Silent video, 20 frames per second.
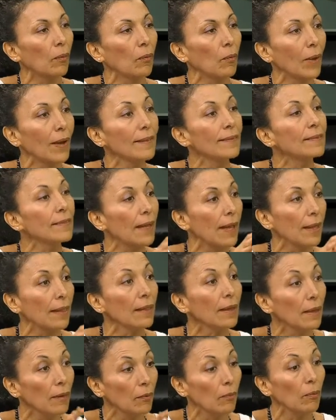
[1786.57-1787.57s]
was dead,
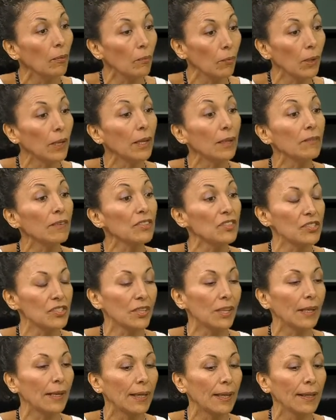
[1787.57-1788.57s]
we live in
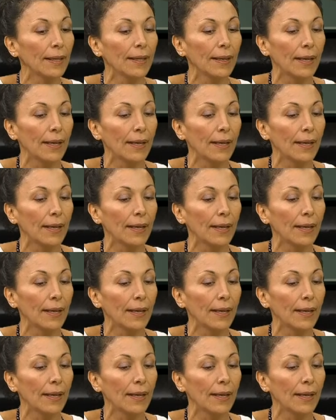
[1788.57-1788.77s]
Chile,